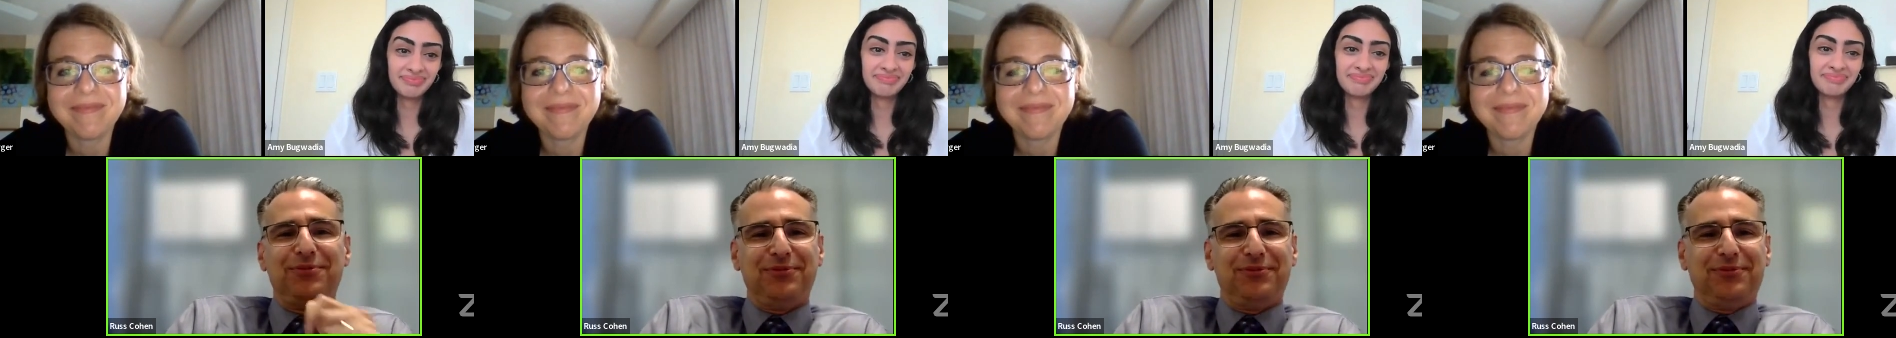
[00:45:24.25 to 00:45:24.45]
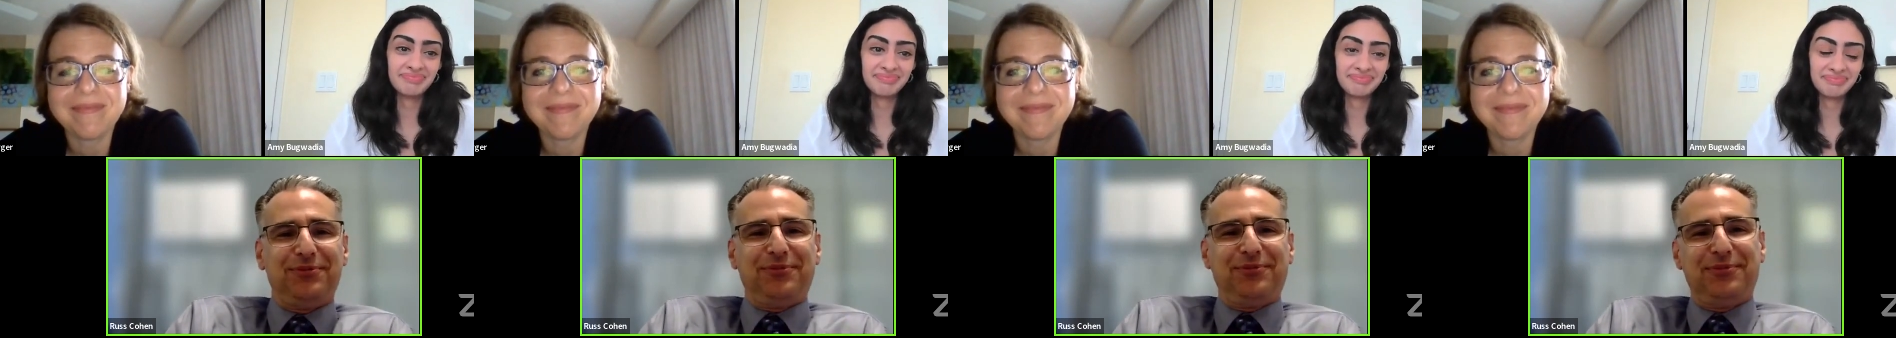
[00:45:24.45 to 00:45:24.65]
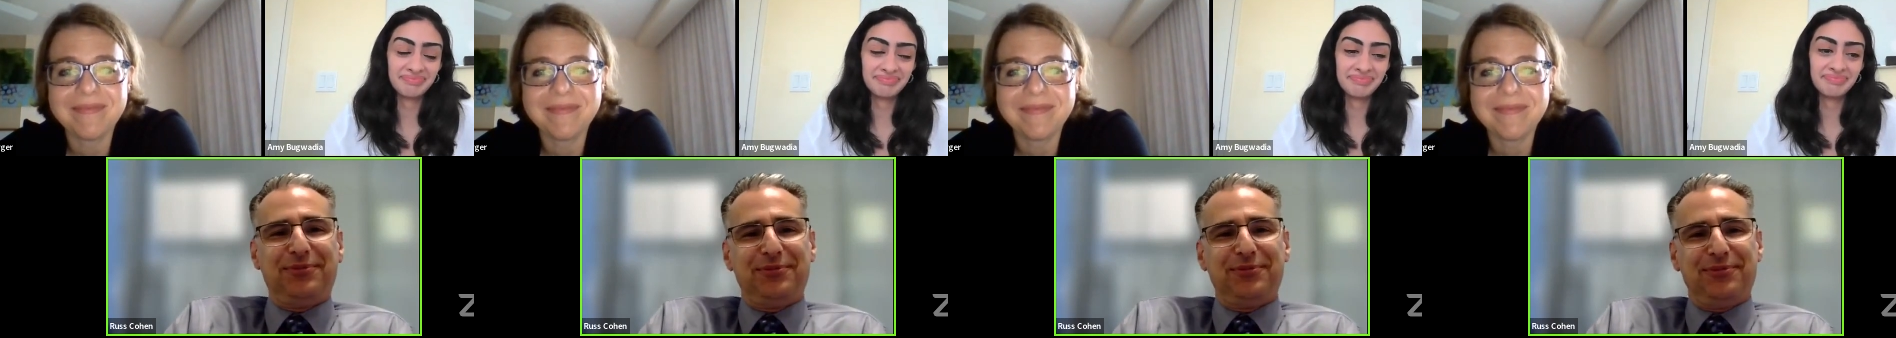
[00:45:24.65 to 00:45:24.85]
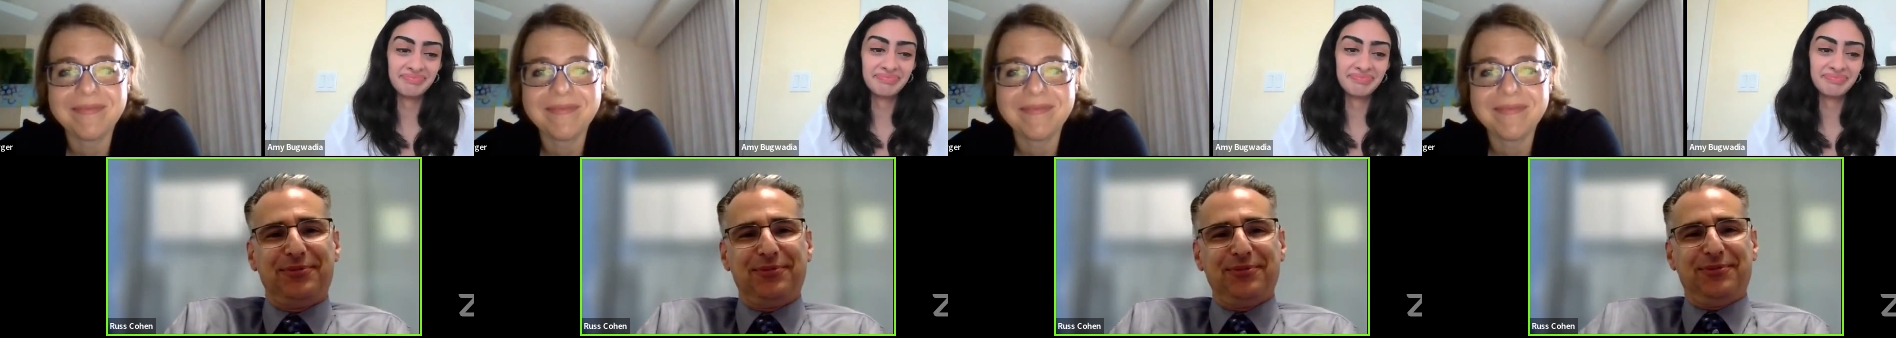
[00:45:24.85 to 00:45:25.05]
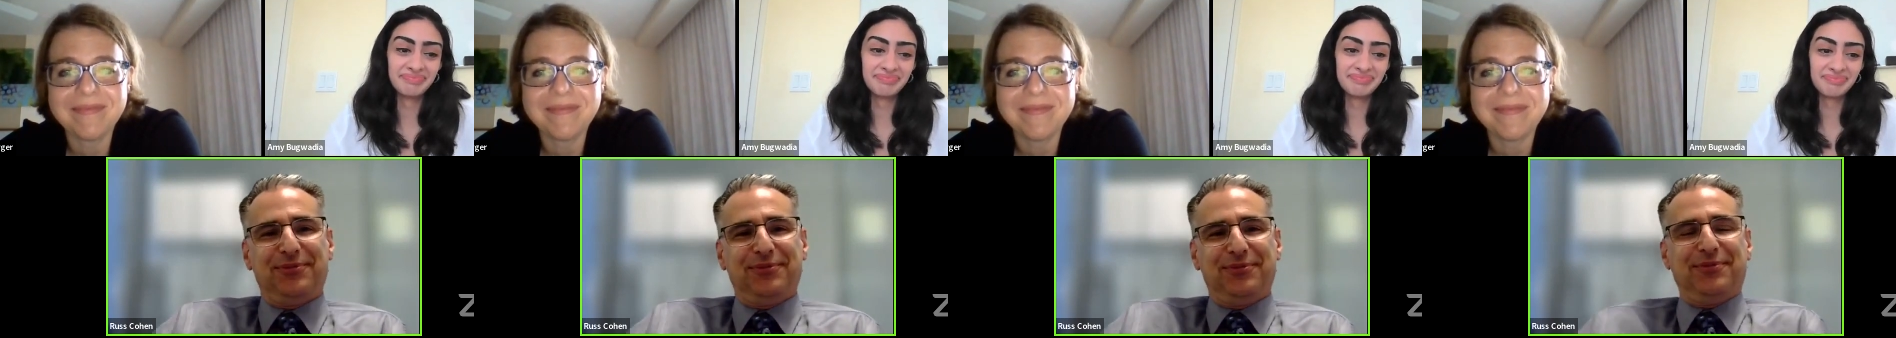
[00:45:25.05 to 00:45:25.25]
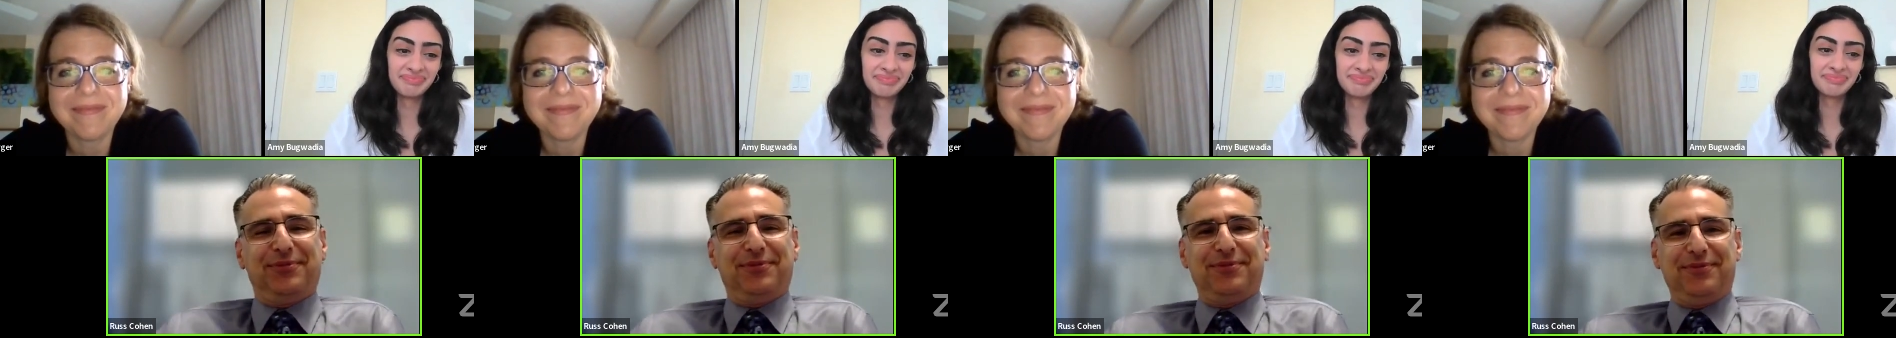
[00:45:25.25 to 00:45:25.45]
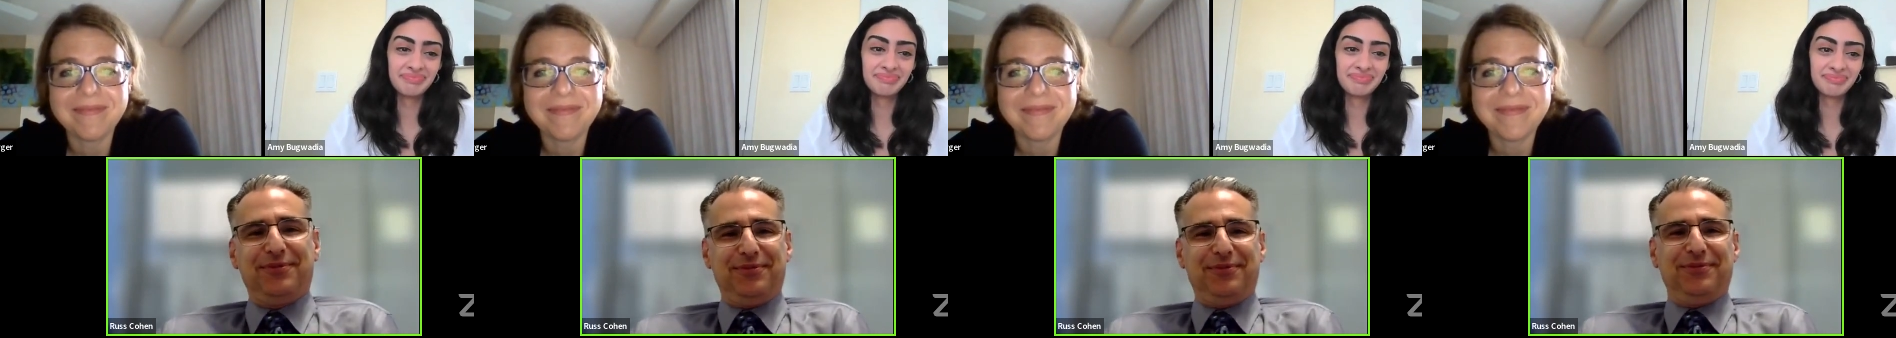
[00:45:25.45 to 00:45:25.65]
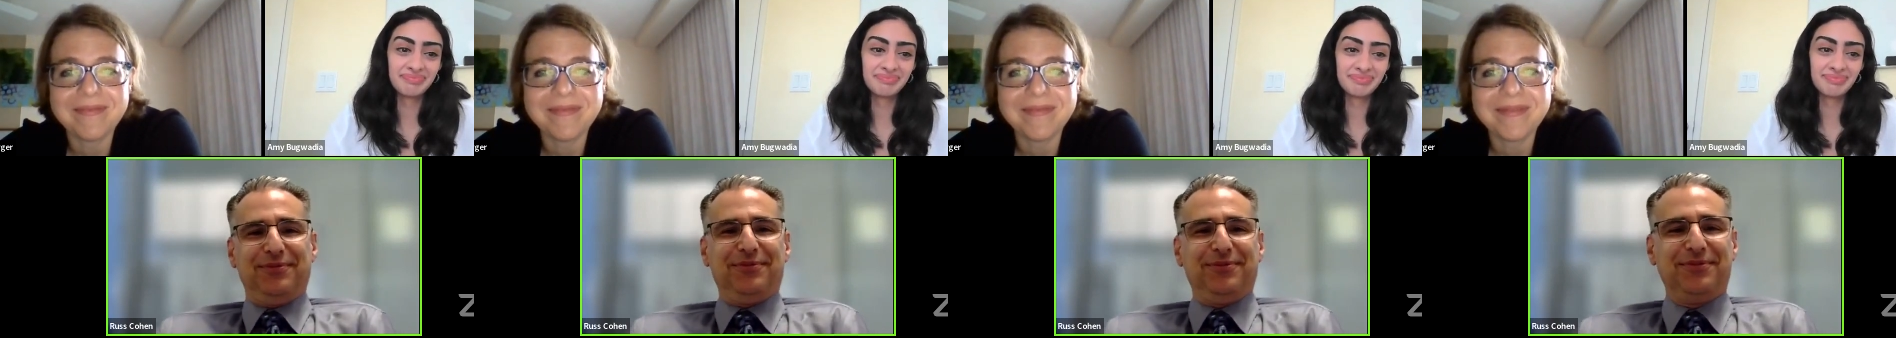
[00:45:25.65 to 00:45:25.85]

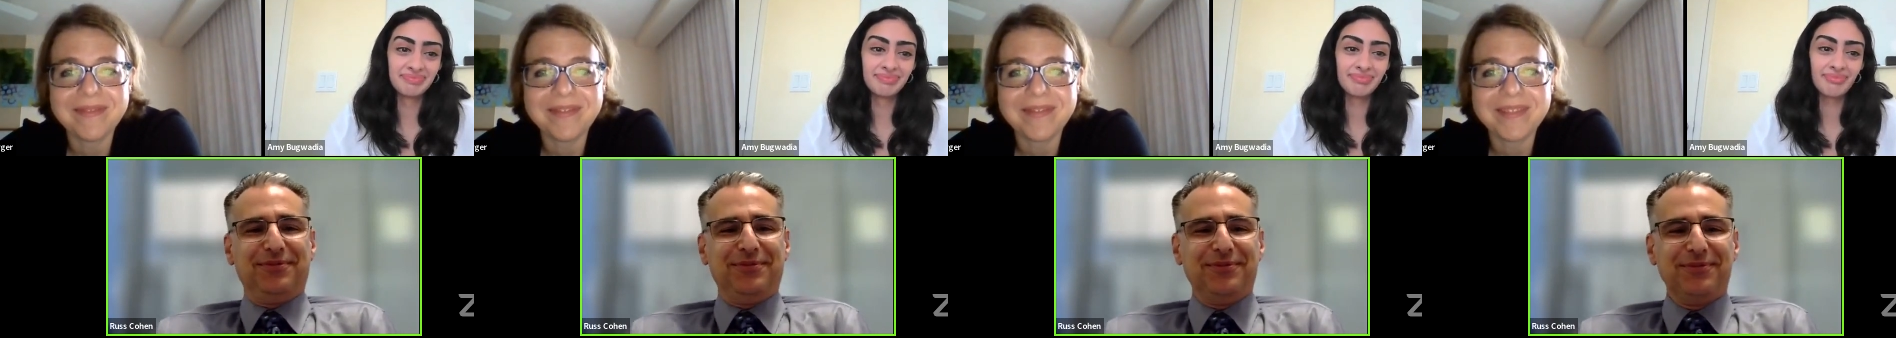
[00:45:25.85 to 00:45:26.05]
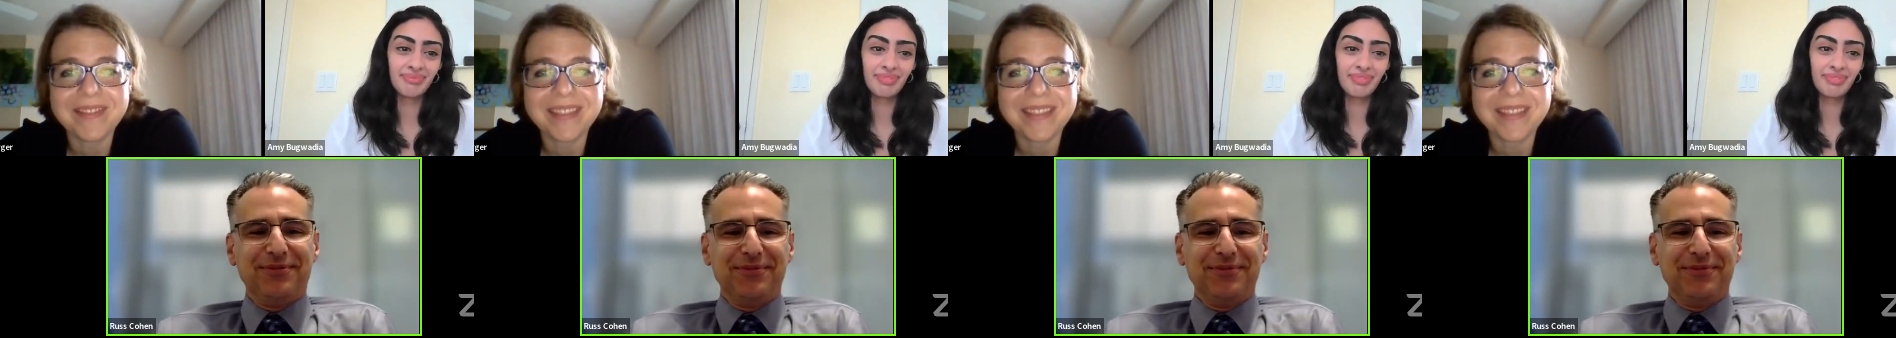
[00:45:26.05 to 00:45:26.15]
[no speech]